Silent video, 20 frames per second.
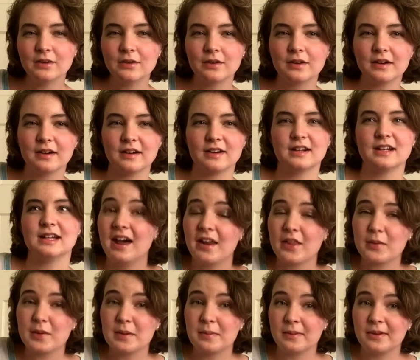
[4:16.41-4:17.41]
Or
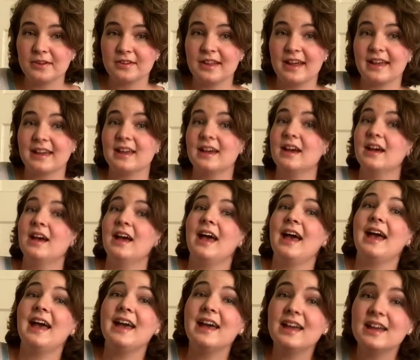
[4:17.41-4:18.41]
other people are like,
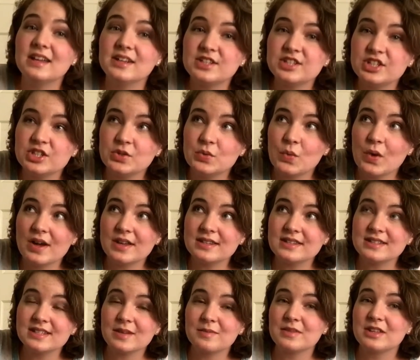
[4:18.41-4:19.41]
hey, do you want
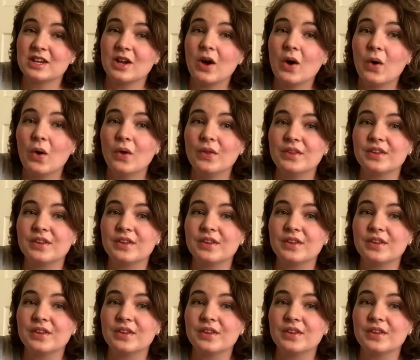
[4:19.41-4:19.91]
something cold?